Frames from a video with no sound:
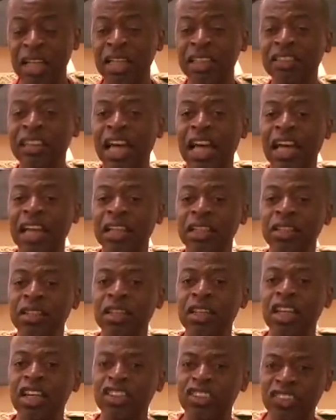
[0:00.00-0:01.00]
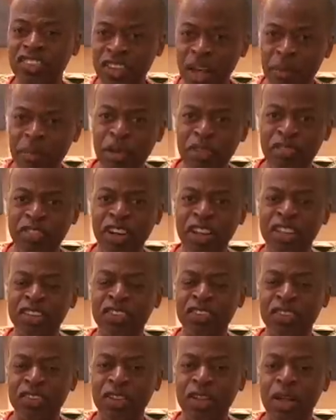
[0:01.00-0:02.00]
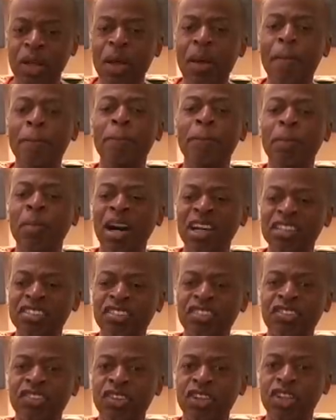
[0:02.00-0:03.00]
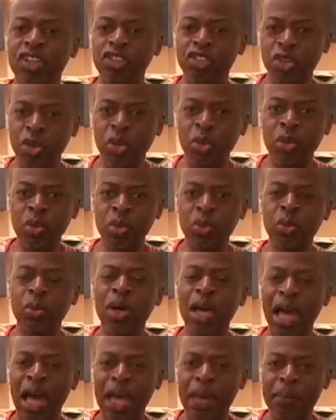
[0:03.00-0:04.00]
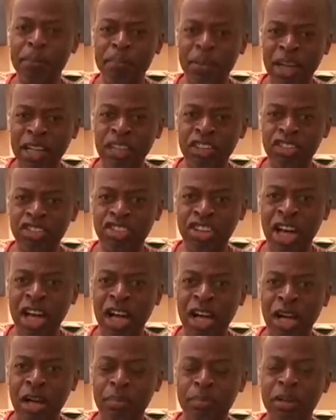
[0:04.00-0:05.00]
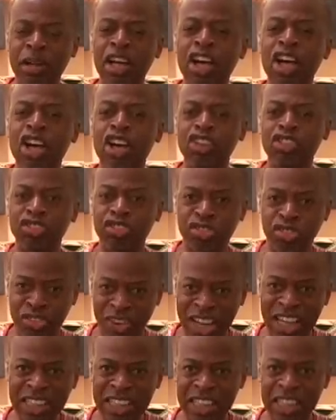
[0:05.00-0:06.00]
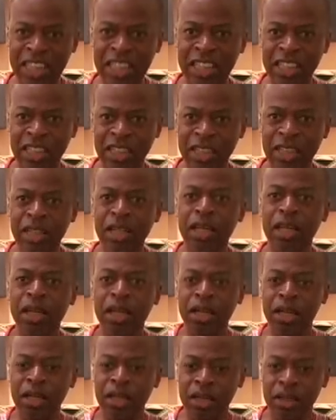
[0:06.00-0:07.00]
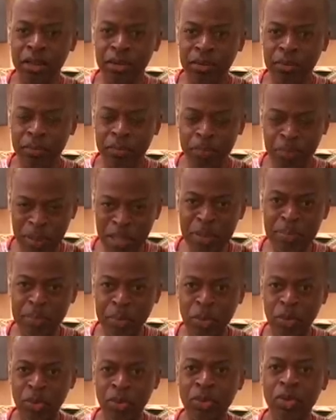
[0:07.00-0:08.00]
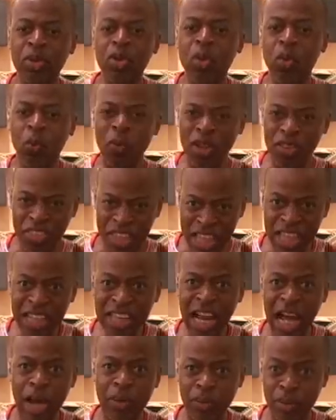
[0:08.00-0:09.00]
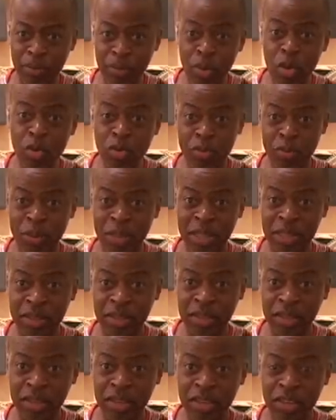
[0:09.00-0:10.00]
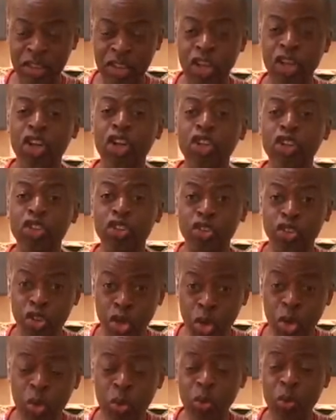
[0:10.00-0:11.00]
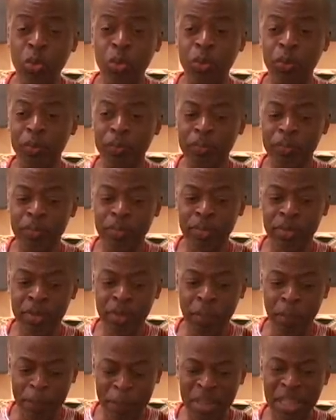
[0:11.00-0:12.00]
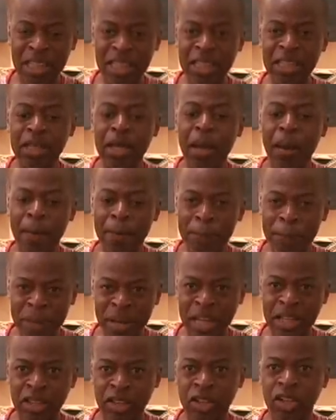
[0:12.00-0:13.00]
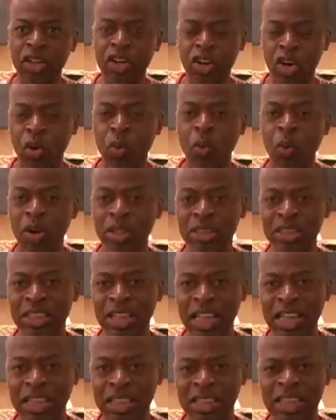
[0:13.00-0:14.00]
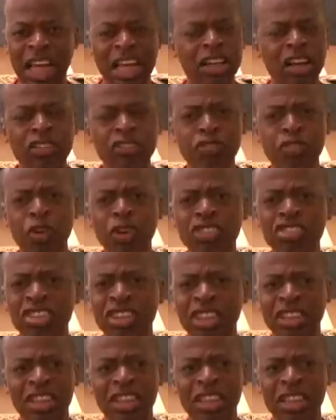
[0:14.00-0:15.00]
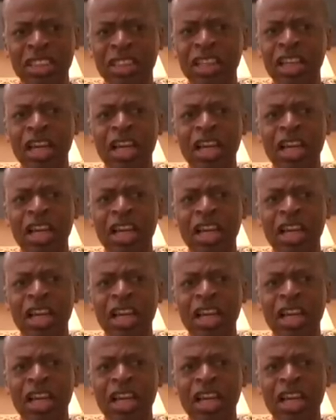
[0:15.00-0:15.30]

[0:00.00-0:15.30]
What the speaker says: that some of us must do a better job training people within our movement to be better coordinated. And unfortunately,